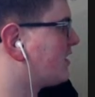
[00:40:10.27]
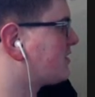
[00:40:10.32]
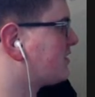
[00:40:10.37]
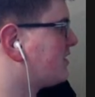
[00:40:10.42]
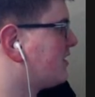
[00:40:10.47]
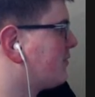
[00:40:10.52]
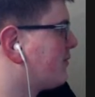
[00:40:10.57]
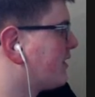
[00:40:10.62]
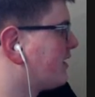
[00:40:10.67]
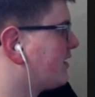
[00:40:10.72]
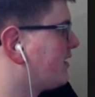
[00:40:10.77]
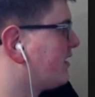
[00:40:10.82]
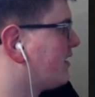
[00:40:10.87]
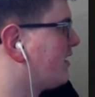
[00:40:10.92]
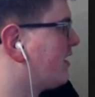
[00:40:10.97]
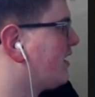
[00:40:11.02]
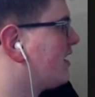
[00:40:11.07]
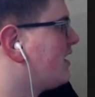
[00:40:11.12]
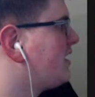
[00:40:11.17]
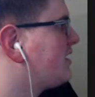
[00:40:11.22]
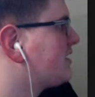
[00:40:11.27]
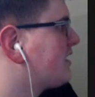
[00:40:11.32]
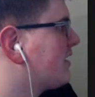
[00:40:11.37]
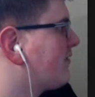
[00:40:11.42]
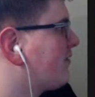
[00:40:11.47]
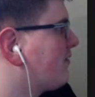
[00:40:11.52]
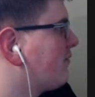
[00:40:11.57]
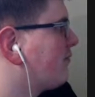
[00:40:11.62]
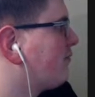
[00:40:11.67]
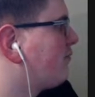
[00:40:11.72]
tier, but
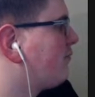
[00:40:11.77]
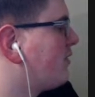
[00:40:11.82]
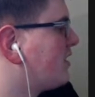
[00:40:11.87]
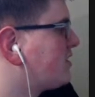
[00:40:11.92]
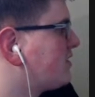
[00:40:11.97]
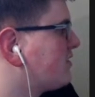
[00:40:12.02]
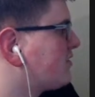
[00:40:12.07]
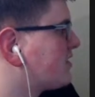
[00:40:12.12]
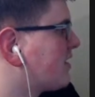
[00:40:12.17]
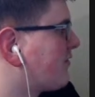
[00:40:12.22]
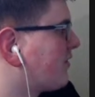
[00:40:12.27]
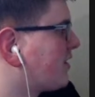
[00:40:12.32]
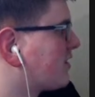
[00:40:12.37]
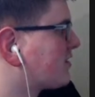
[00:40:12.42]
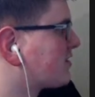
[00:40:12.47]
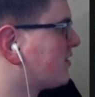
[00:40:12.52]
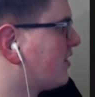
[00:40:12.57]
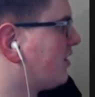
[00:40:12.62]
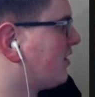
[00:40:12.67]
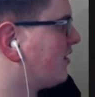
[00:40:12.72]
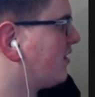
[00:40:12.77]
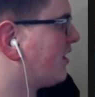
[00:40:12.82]
Pikachu is definitely a solid